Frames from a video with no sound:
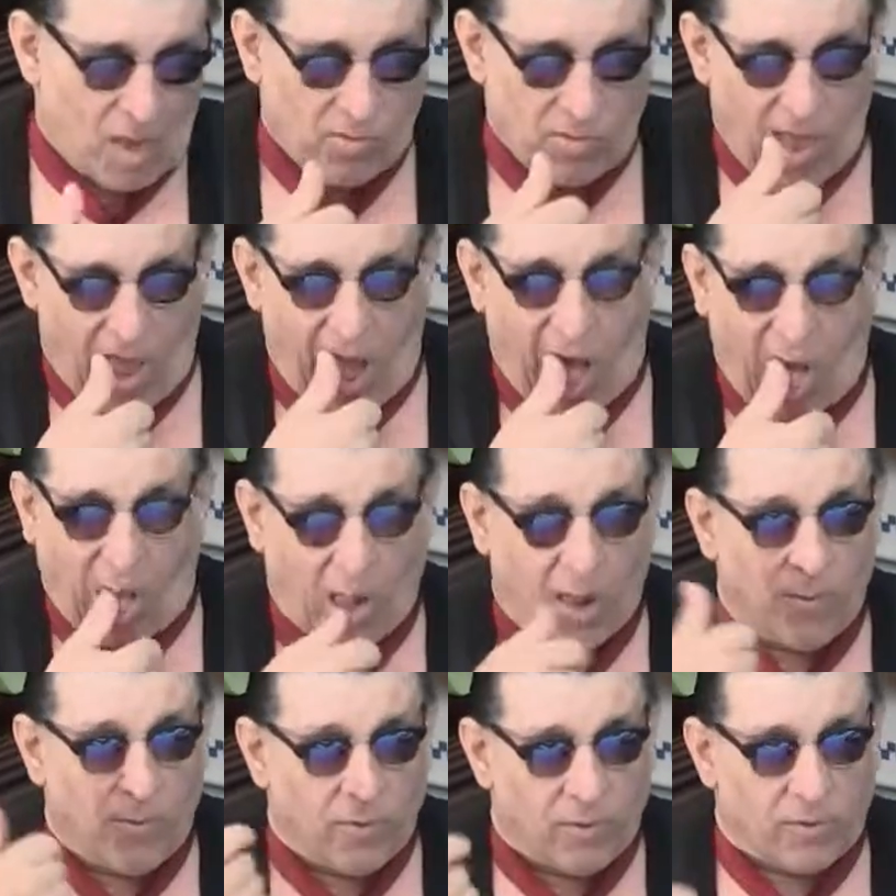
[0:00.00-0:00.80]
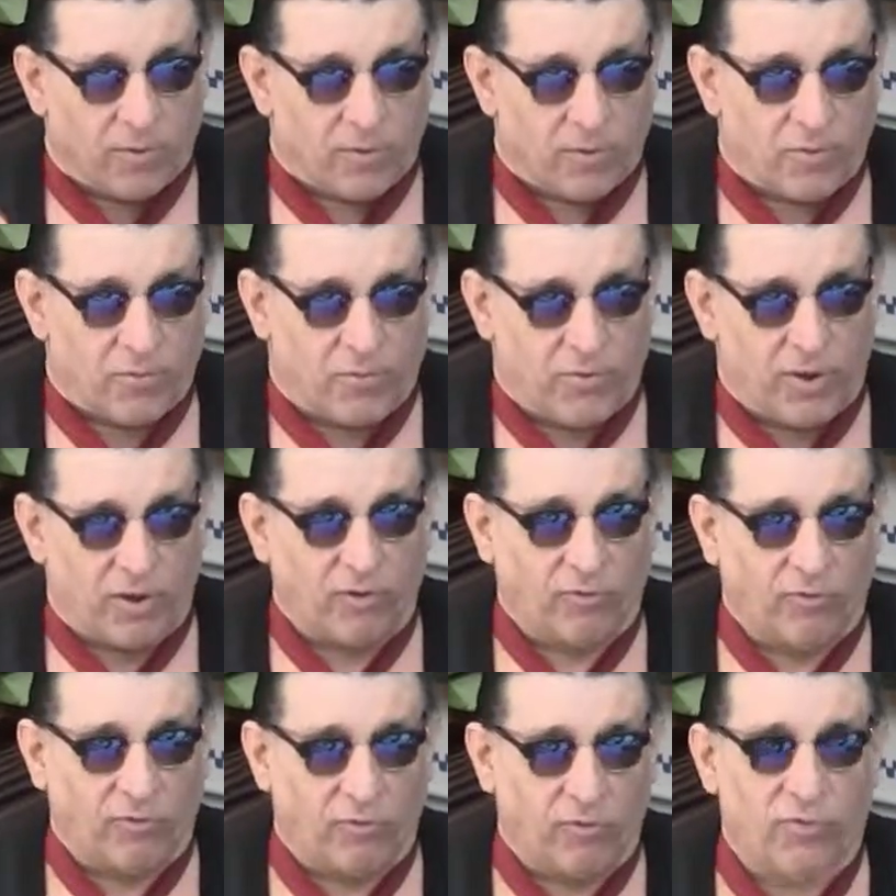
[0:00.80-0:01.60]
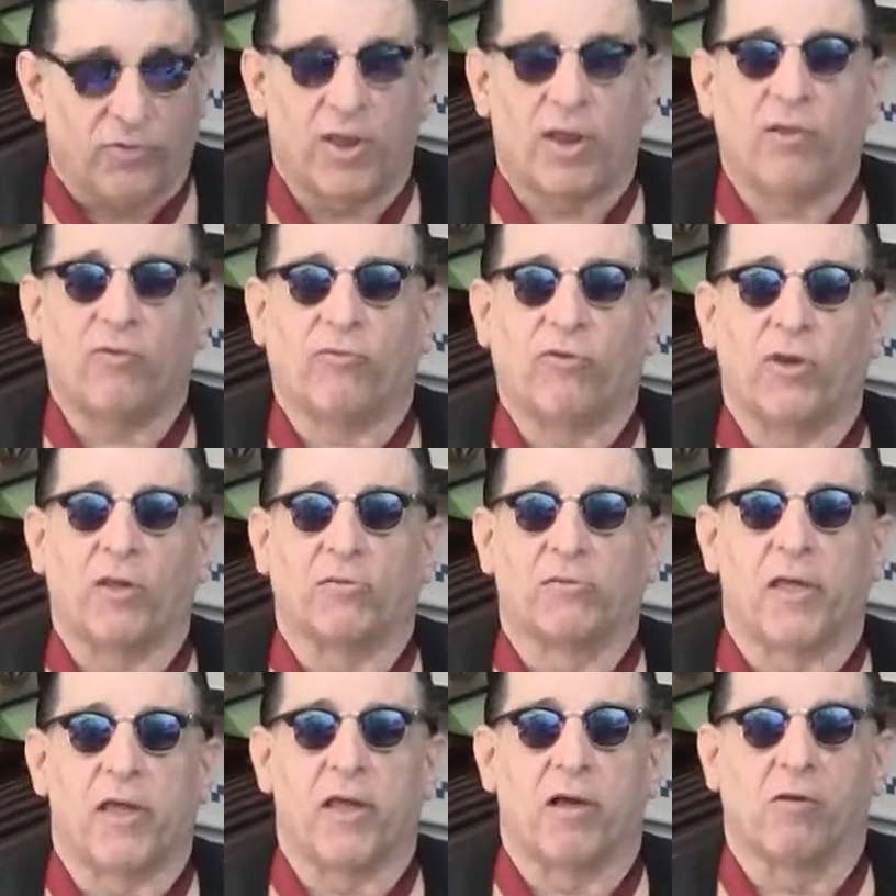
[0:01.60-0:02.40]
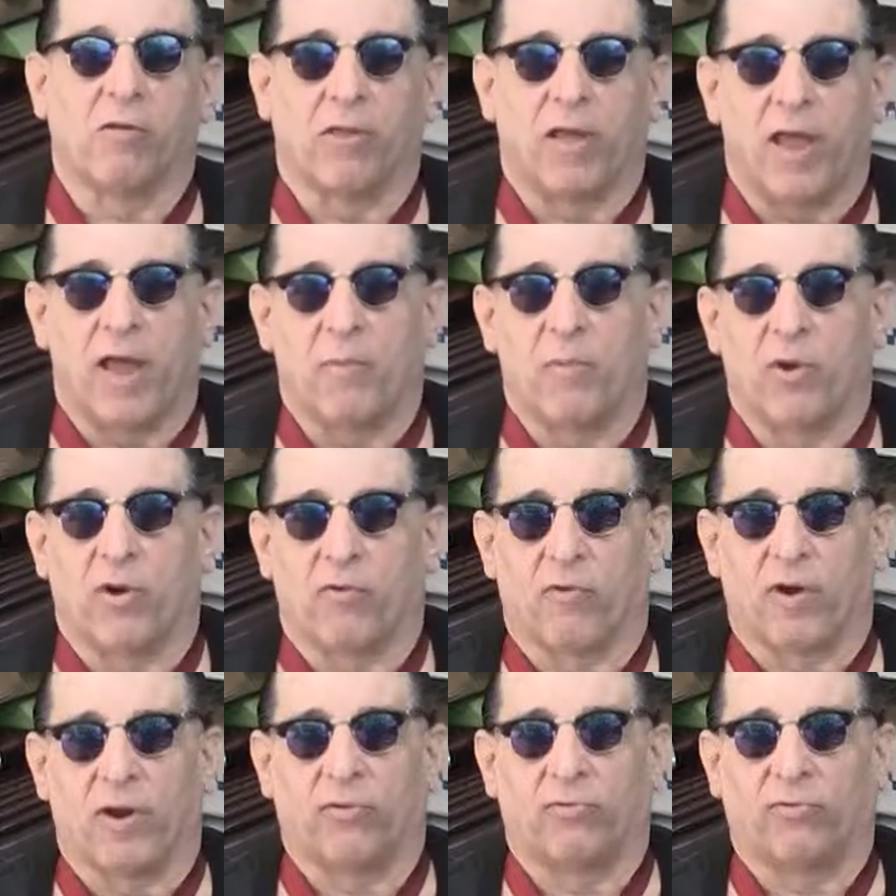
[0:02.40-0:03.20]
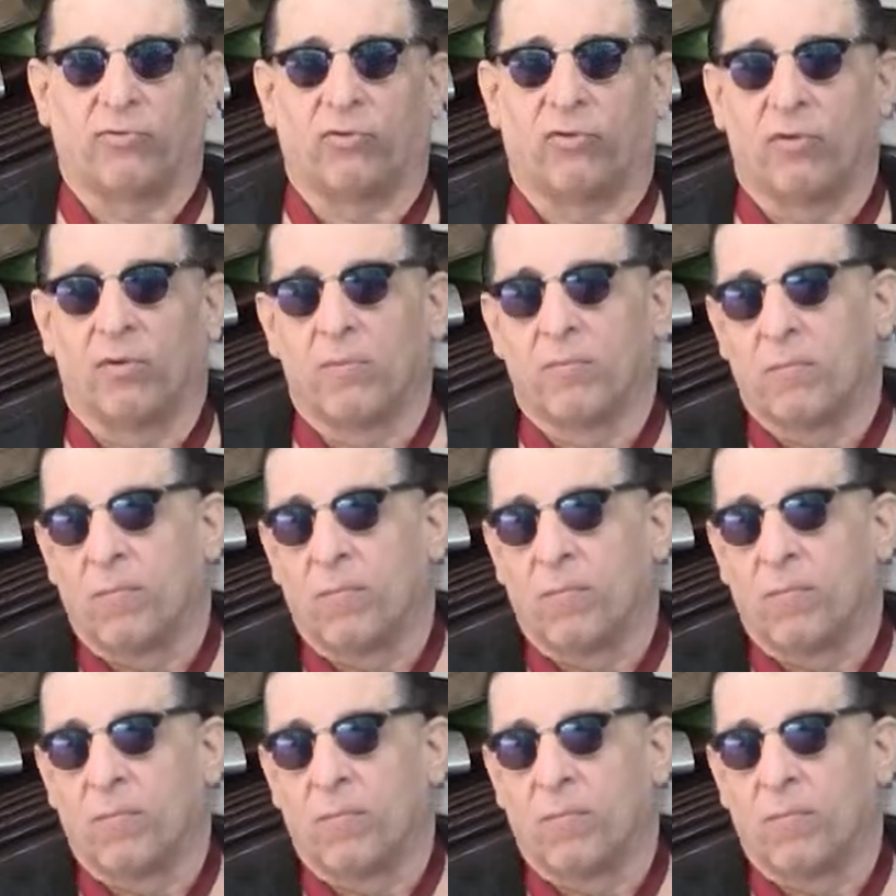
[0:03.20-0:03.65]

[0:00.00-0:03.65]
Now, these illegal immigrants